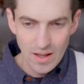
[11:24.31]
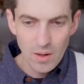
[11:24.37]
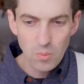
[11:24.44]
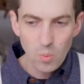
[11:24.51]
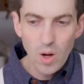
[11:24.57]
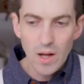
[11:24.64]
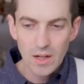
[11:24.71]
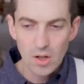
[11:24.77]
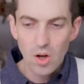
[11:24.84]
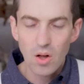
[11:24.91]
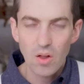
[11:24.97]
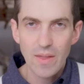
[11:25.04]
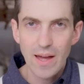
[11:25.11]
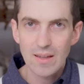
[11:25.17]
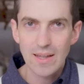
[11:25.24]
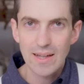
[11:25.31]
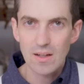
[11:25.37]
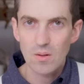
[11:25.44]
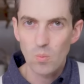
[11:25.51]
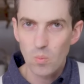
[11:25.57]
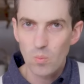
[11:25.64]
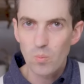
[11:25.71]
I wanna call that
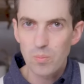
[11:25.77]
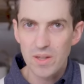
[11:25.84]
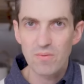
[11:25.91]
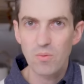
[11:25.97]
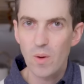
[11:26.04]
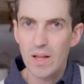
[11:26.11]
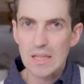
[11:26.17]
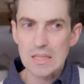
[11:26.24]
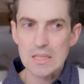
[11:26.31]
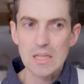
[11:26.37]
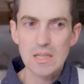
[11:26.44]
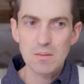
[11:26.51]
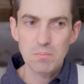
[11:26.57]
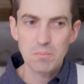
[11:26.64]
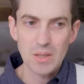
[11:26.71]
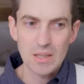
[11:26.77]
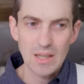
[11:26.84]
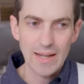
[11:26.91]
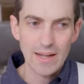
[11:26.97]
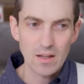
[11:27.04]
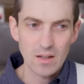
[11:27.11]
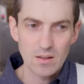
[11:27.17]
like beef Wellington, but
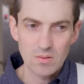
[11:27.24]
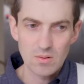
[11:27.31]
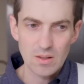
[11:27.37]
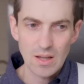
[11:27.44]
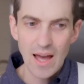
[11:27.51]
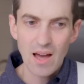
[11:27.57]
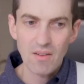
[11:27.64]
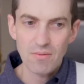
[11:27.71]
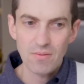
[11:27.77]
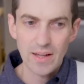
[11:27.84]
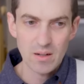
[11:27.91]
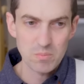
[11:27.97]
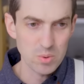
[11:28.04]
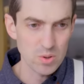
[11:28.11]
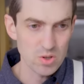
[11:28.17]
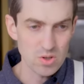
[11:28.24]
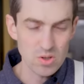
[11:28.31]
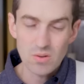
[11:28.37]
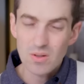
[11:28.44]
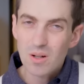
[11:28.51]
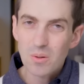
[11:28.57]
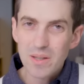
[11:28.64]
like to have like
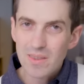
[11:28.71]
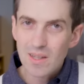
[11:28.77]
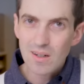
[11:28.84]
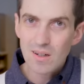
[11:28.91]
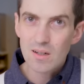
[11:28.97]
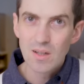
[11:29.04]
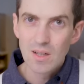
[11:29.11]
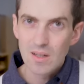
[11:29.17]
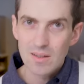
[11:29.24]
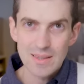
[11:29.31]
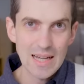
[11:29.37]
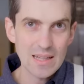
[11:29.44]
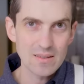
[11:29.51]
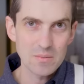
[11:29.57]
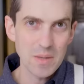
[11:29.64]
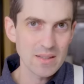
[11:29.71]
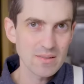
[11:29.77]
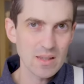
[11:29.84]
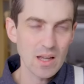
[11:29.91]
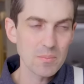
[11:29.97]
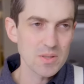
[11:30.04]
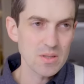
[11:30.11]
prosciutto in there, that's
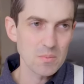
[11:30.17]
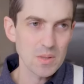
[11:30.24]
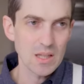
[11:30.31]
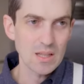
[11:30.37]
messed up to